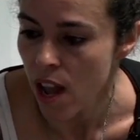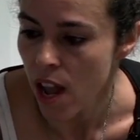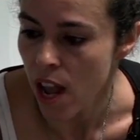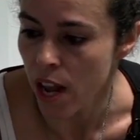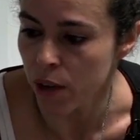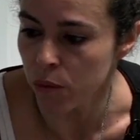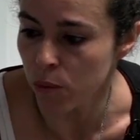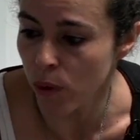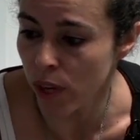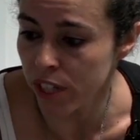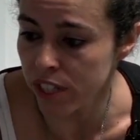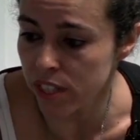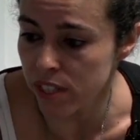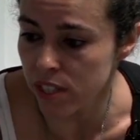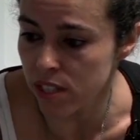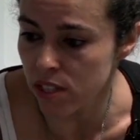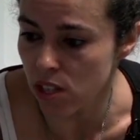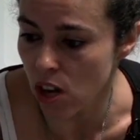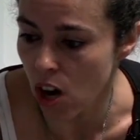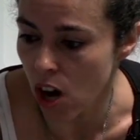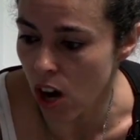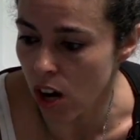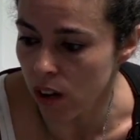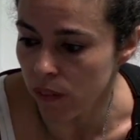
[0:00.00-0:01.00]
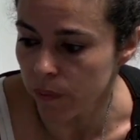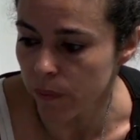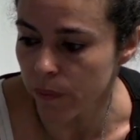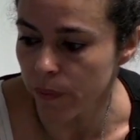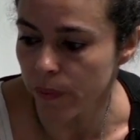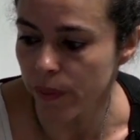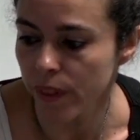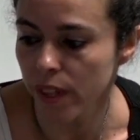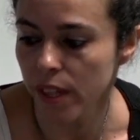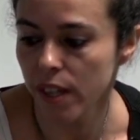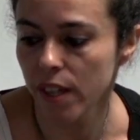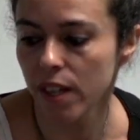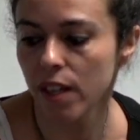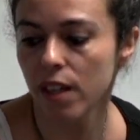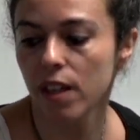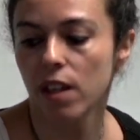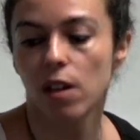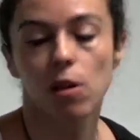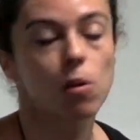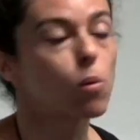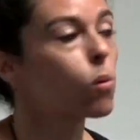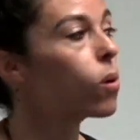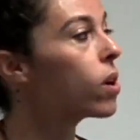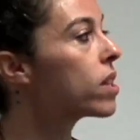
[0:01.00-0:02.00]
And what he saw
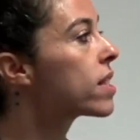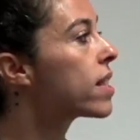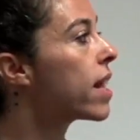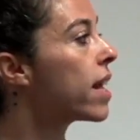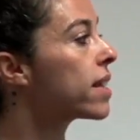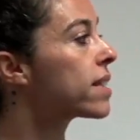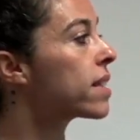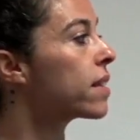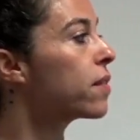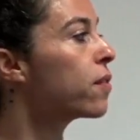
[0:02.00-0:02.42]
was that,